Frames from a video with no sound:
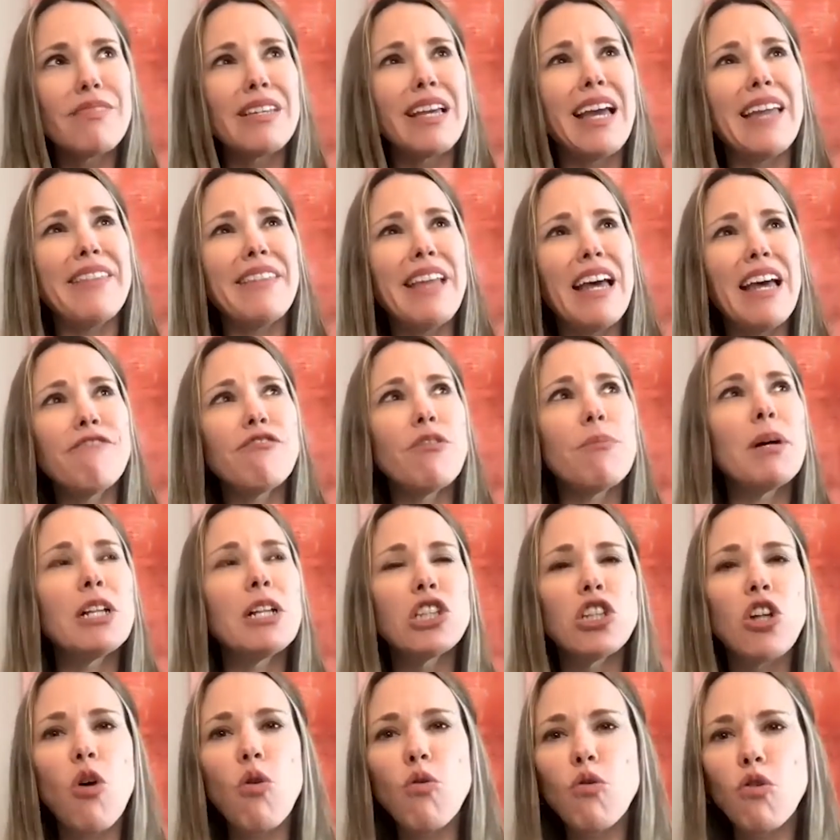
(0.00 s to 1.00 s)
And then from a
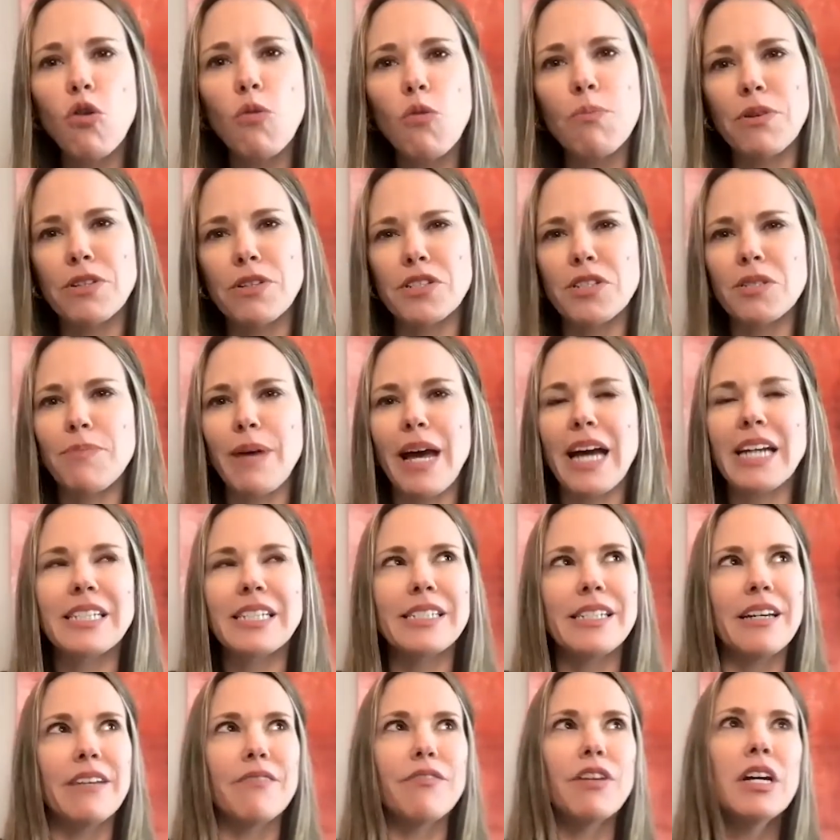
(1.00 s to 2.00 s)
local
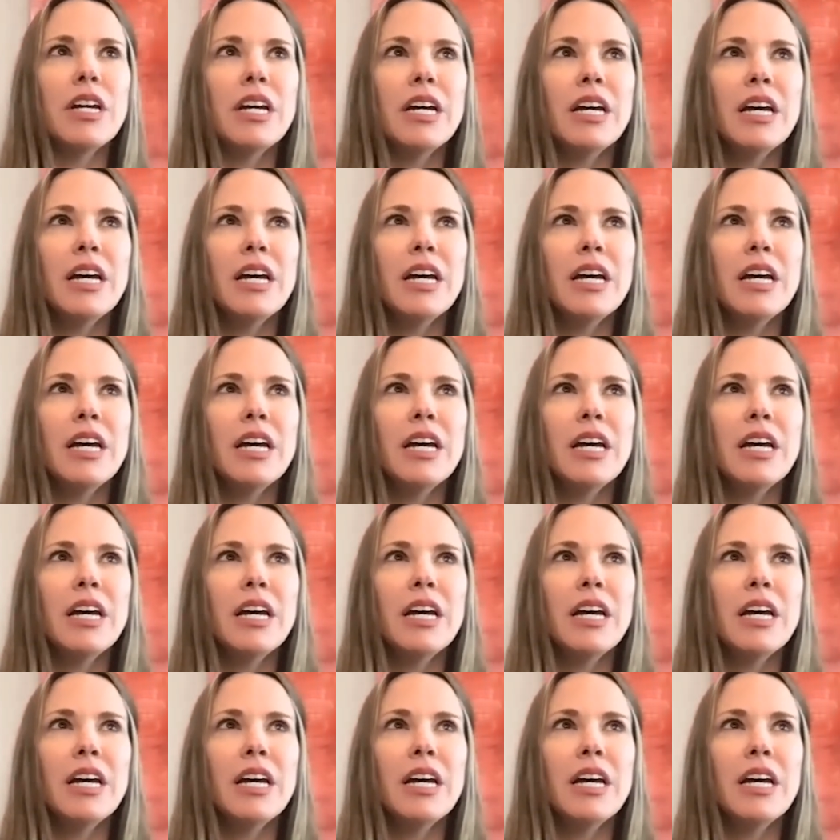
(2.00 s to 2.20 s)
perspective,